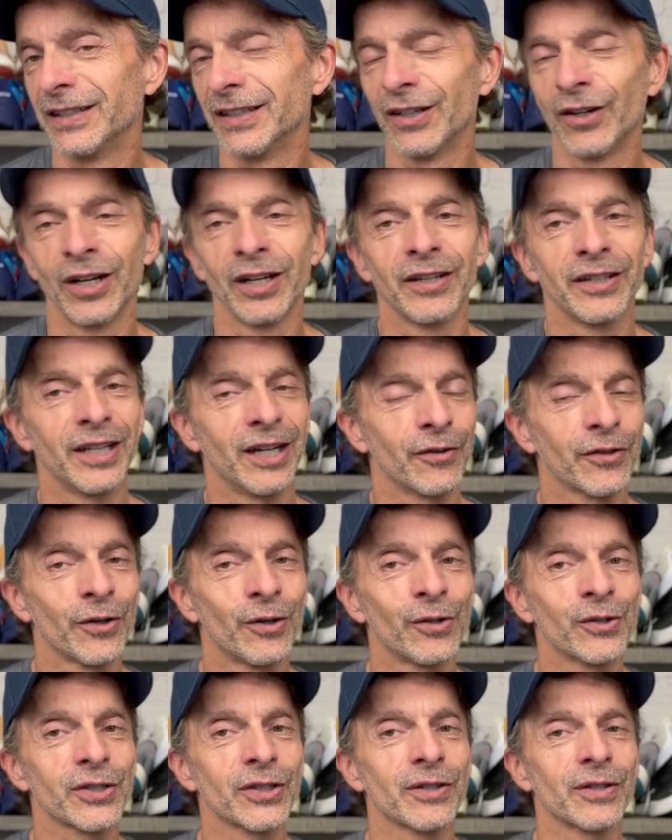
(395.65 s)
Now
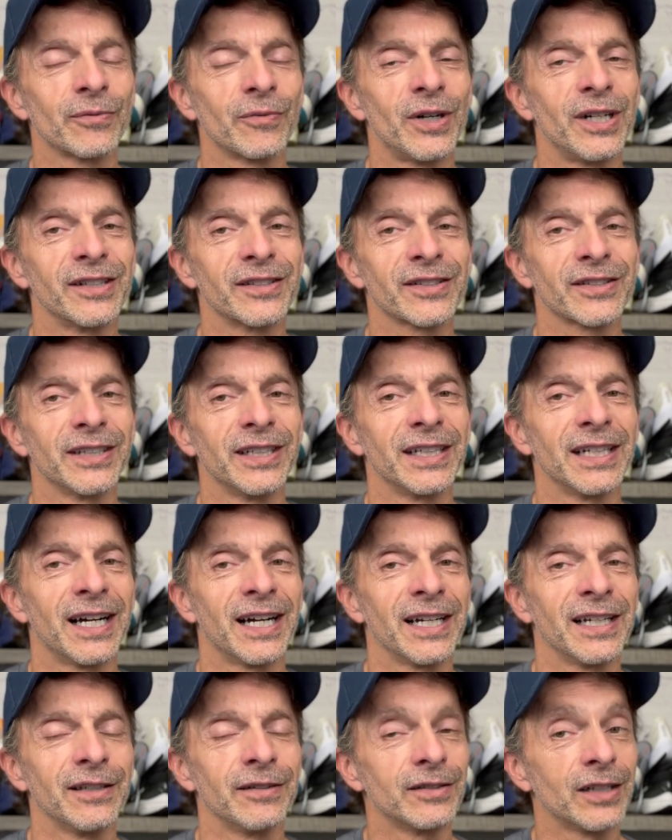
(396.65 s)
those are the ones that
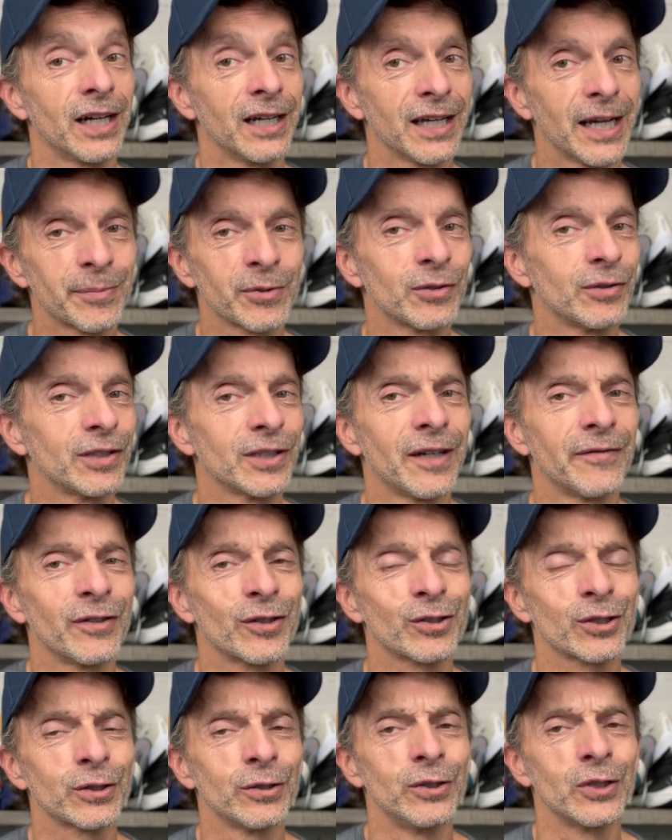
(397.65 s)
I absolutely love
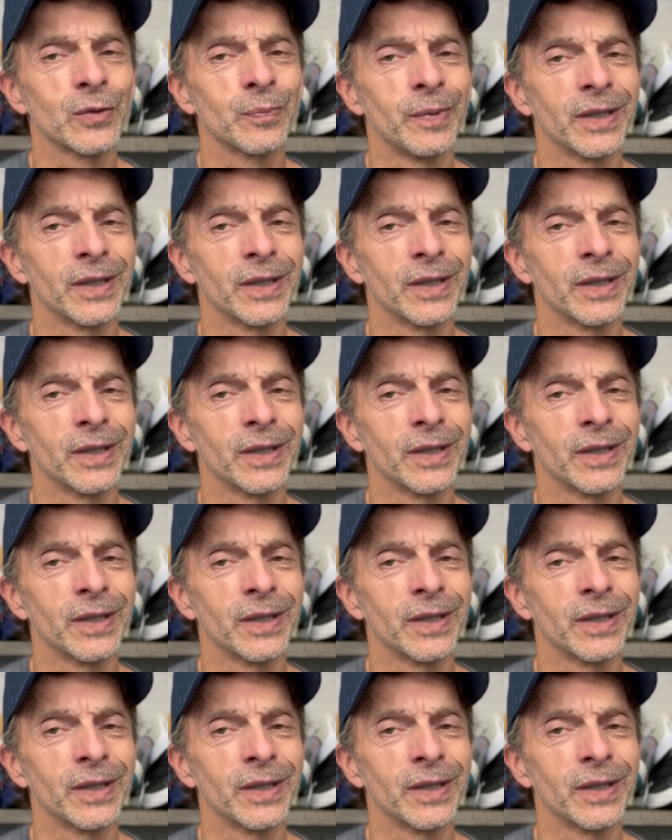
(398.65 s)
those shoes,